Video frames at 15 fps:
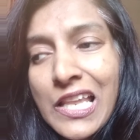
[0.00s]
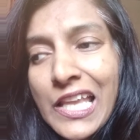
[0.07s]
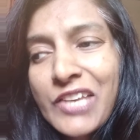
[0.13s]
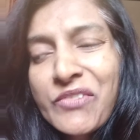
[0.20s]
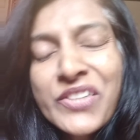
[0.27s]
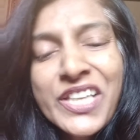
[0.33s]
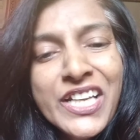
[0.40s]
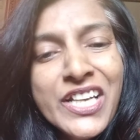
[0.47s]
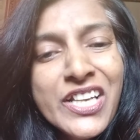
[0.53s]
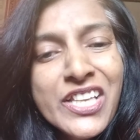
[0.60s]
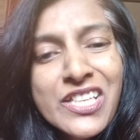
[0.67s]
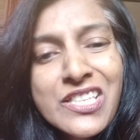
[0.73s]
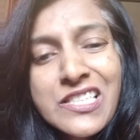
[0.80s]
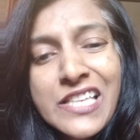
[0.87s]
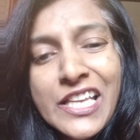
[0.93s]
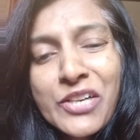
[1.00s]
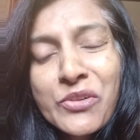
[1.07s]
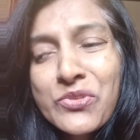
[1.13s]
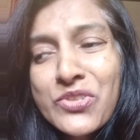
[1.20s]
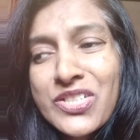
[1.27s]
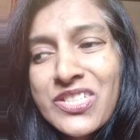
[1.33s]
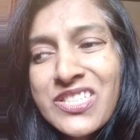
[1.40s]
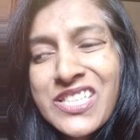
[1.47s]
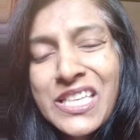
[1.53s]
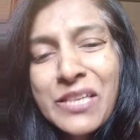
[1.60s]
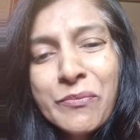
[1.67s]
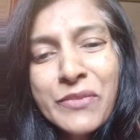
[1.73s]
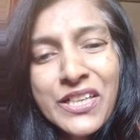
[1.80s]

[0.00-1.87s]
like we Indians like to just keep